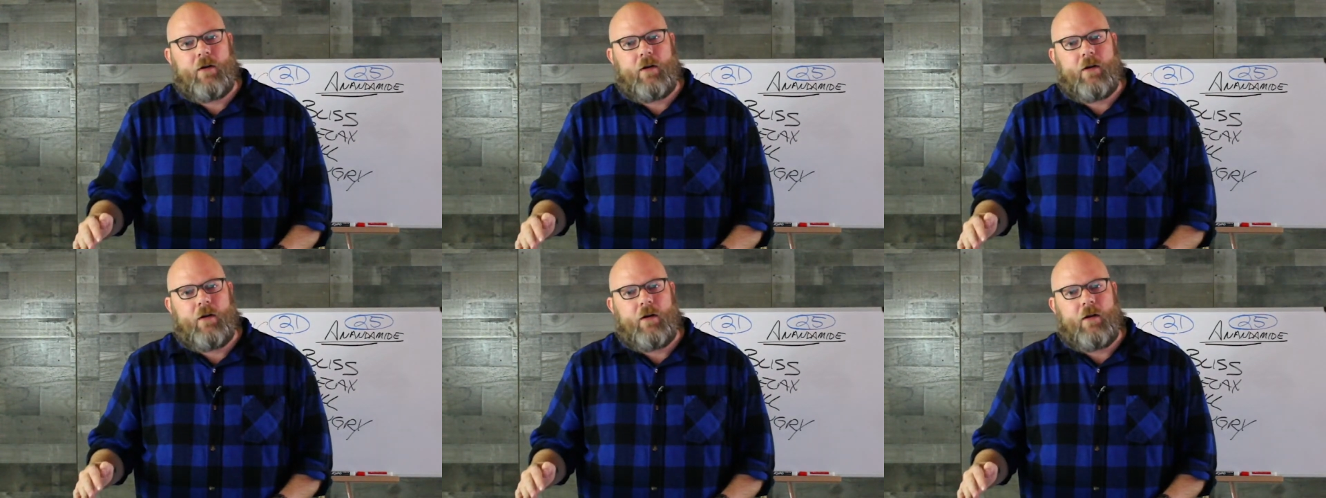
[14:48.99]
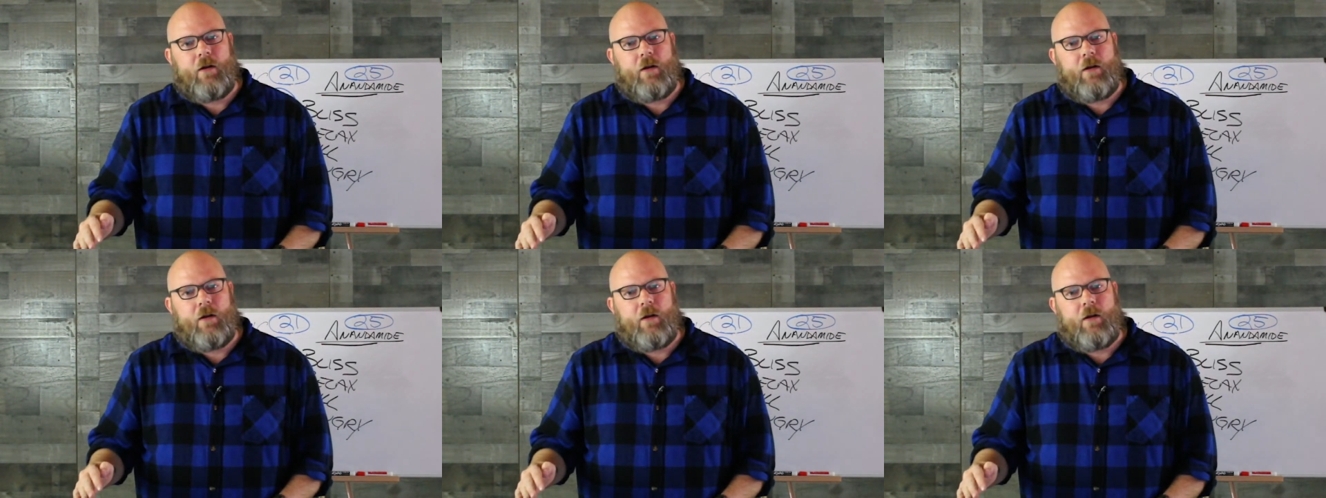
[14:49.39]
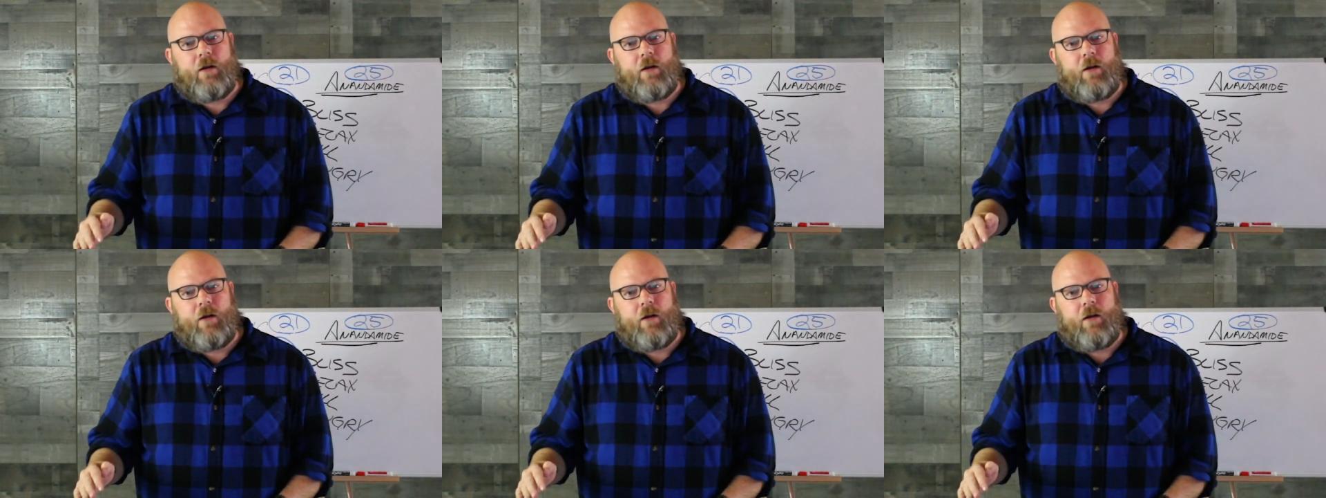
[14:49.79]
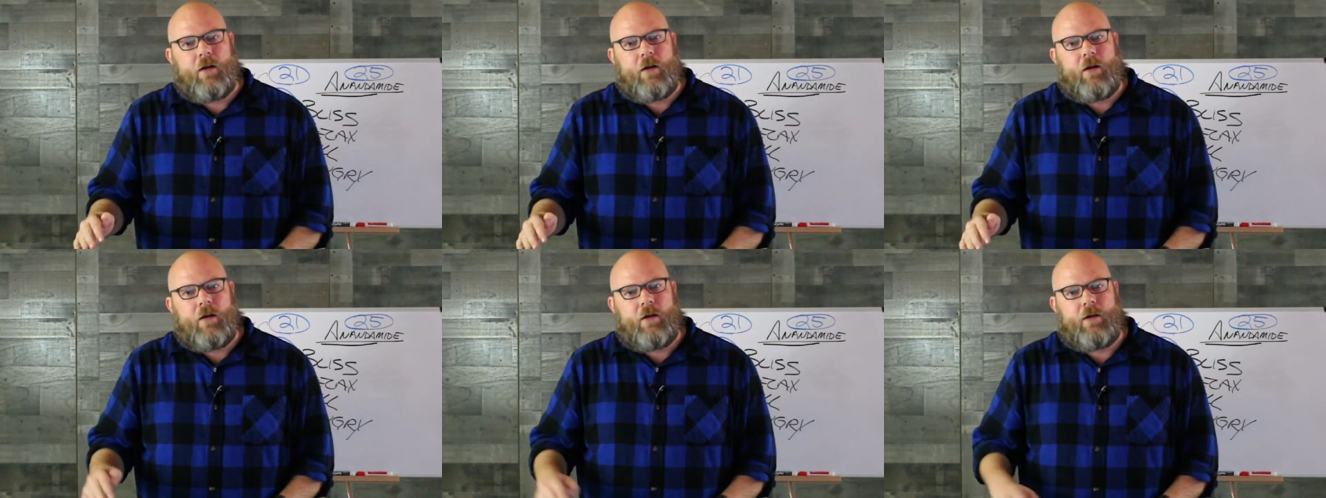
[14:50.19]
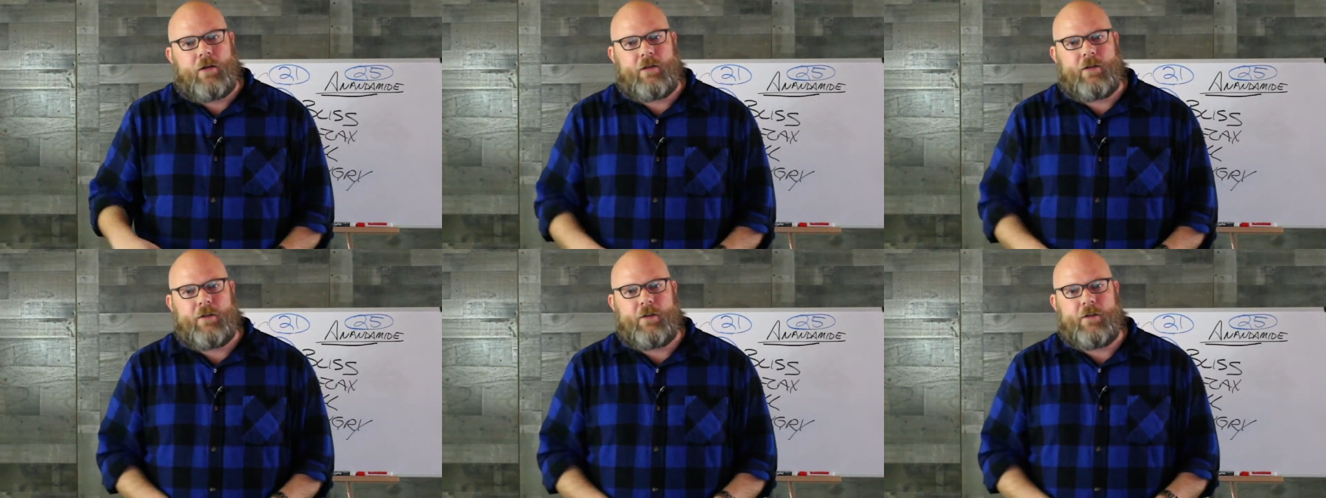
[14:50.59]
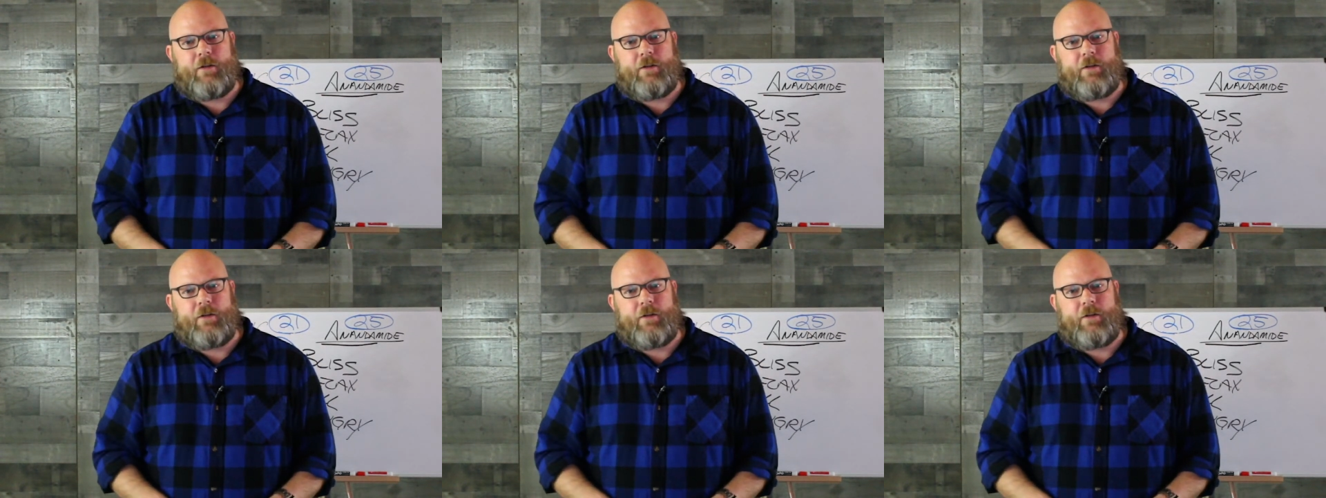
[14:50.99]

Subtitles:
(no one is talking)